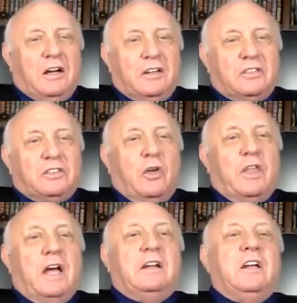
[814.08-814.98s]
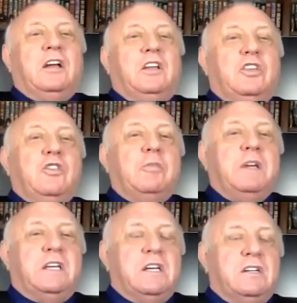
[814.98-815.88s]
so that you
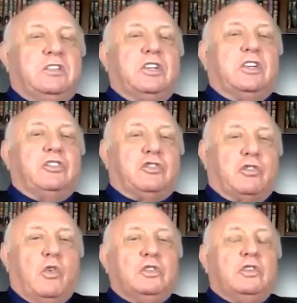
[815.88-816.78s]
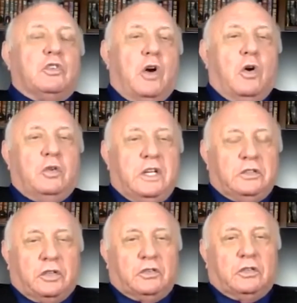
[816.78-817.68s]
begin to control your own
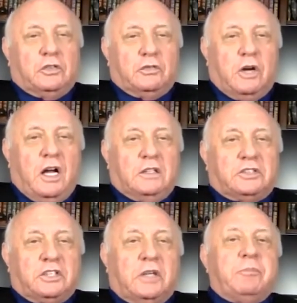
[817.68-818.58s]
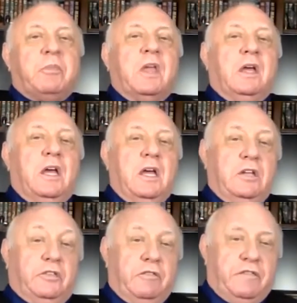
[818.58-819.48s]
internal neurology.
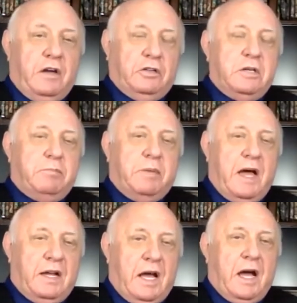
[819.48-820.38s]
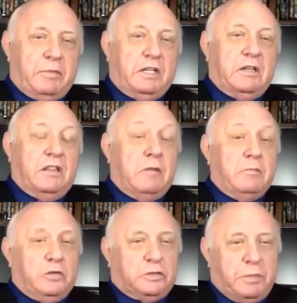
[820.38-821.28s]
It's a very bad habit that
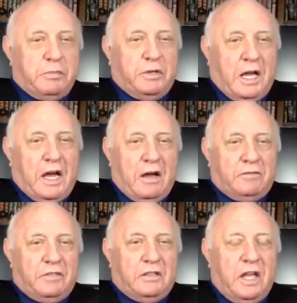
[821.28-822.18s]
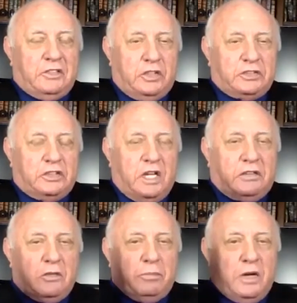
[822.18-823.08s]
most people have, that they just
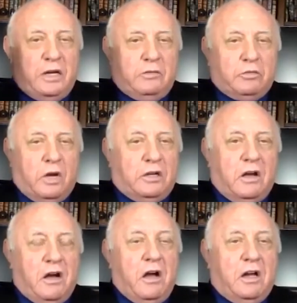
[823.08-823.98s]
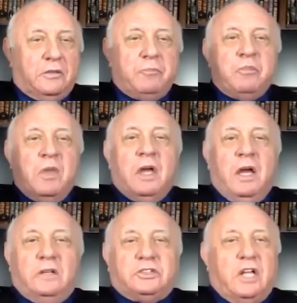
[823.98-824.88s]
let their brain run on.
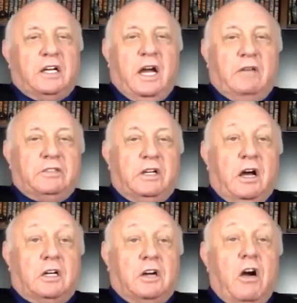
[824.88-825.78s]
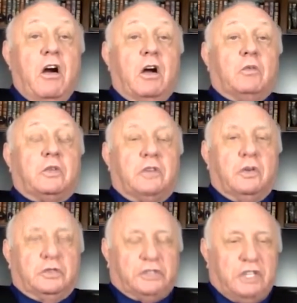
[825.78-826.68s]
It's like having a car with
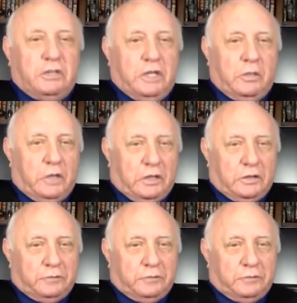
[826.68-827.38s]
no steering wheel.